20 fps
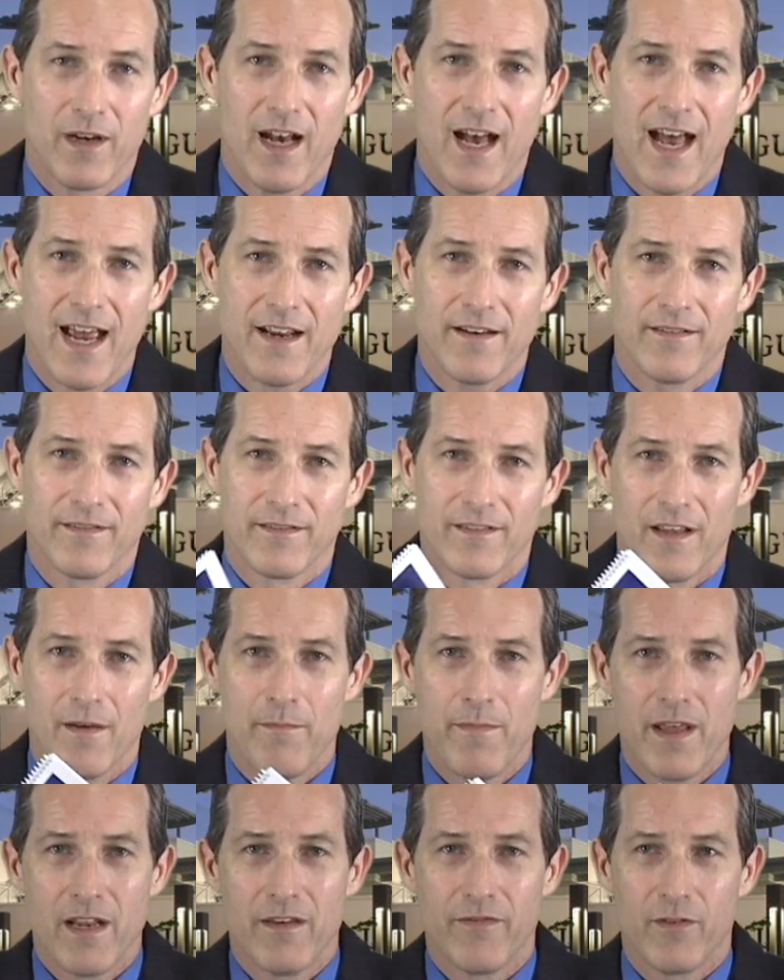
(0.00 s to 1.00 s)
guide that
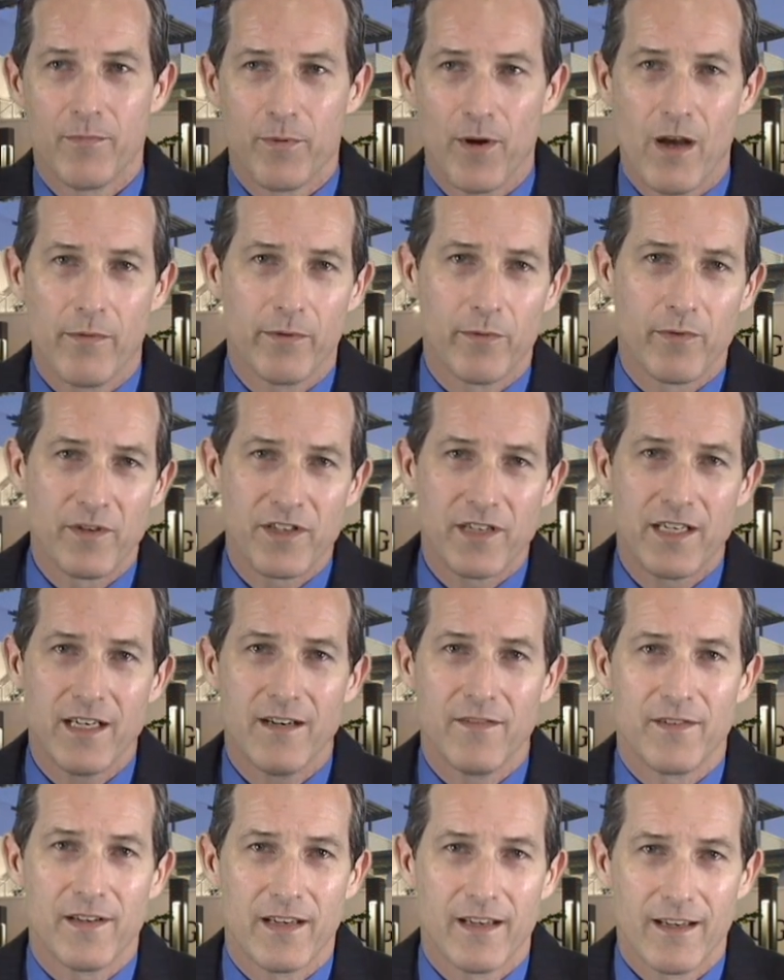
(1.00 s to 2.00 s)
many of you probably
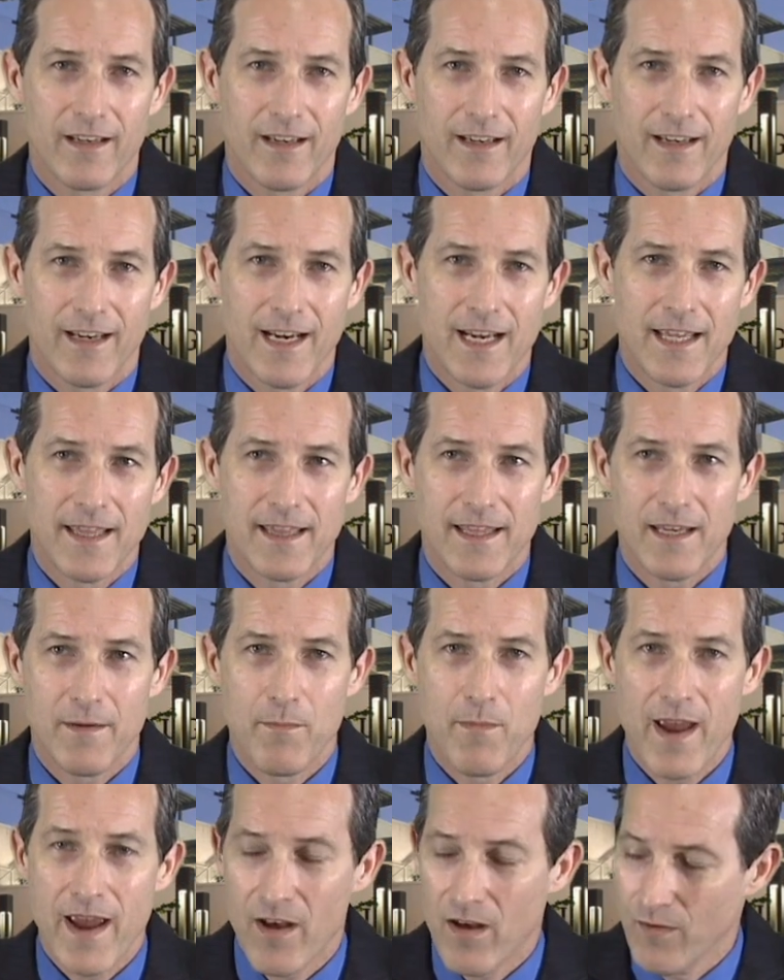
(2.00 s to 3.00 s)
received in the
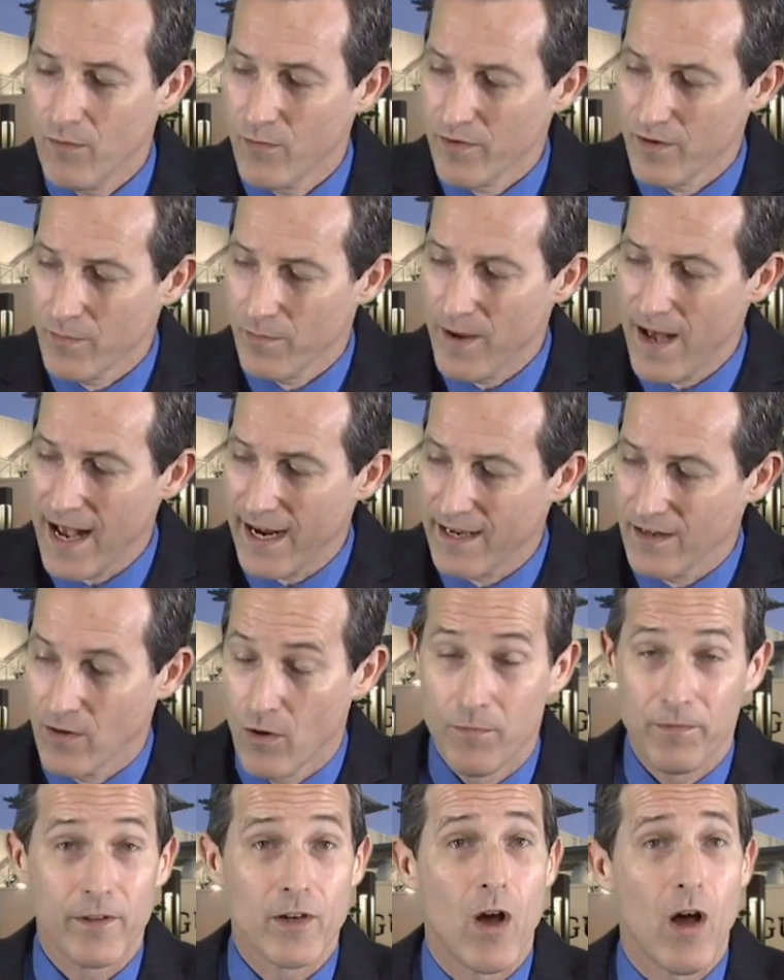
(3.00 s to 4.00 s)
mail with your packet.
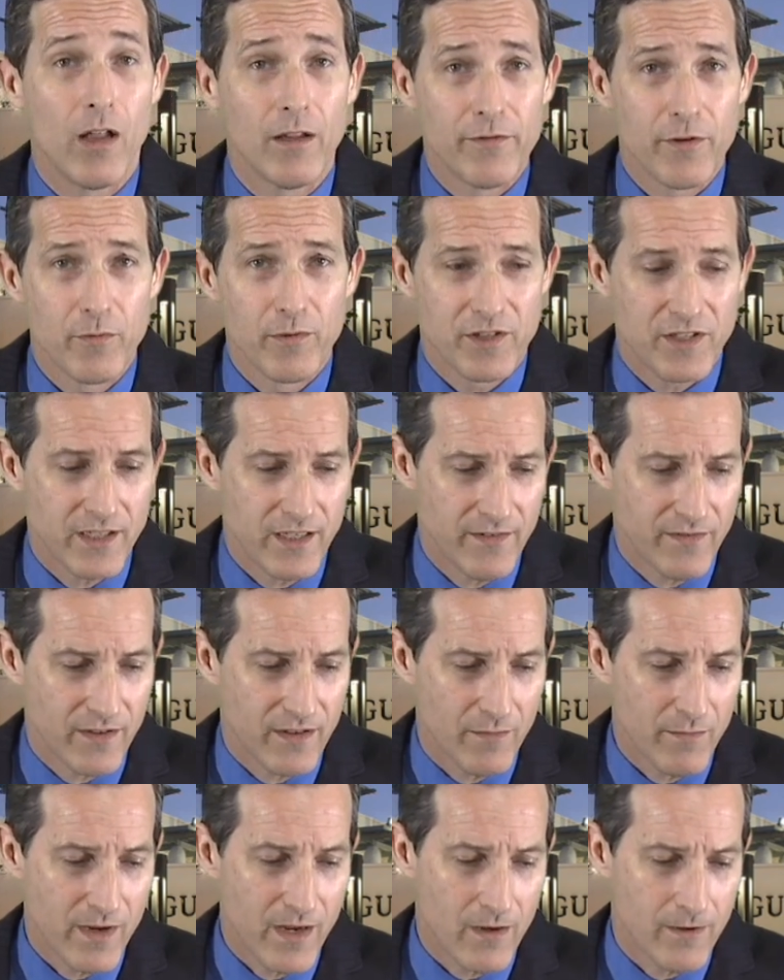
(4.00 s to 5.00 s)
Hopefully all of you received
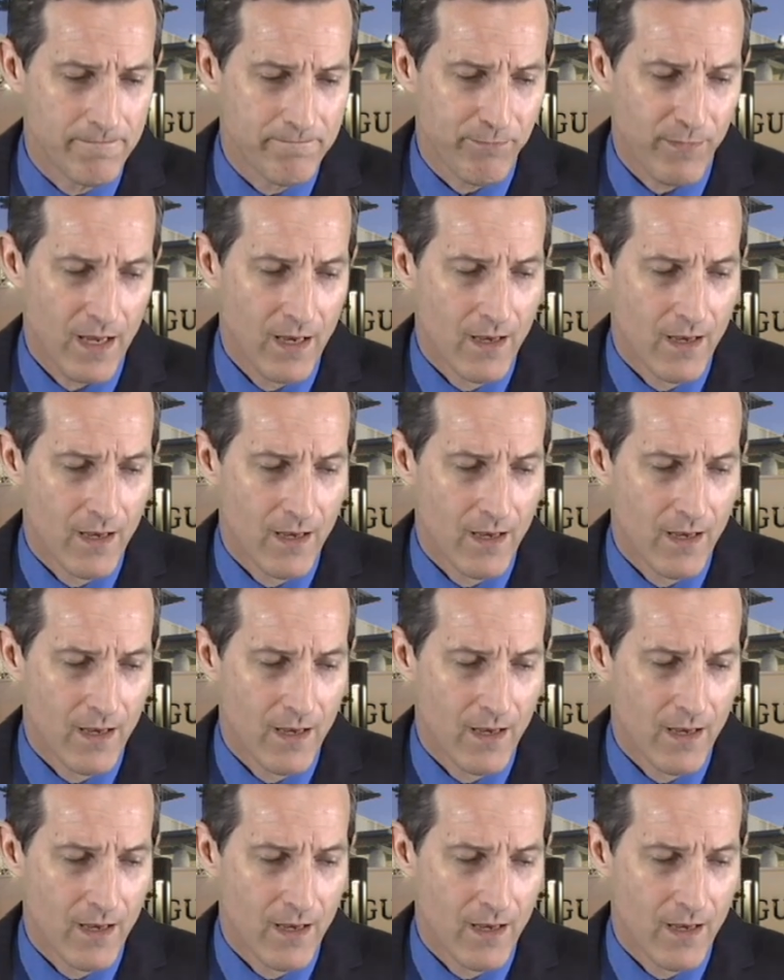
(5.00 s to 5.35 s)
in the mail.